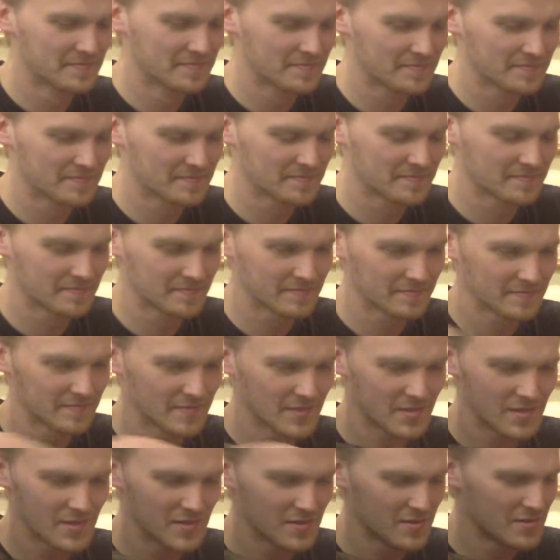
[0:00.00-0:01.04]
I just need one
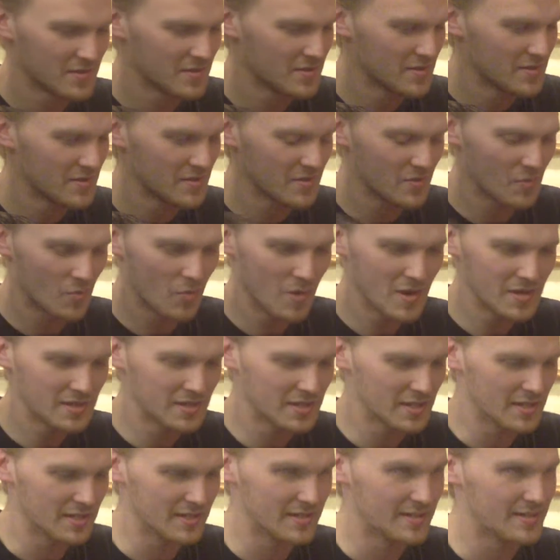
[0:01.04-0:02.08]
more card. One more. What
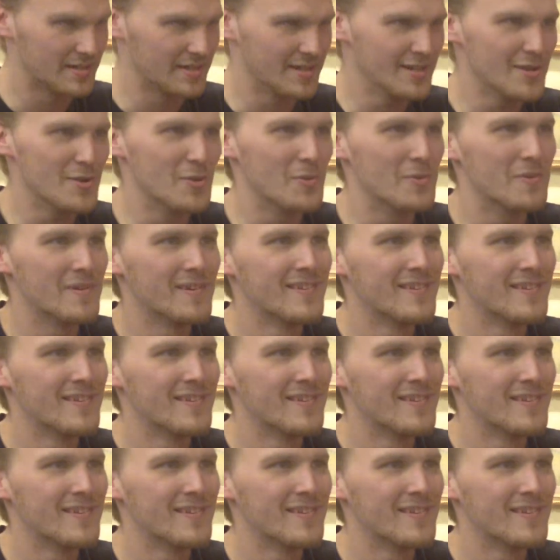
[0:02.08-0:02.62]
to do?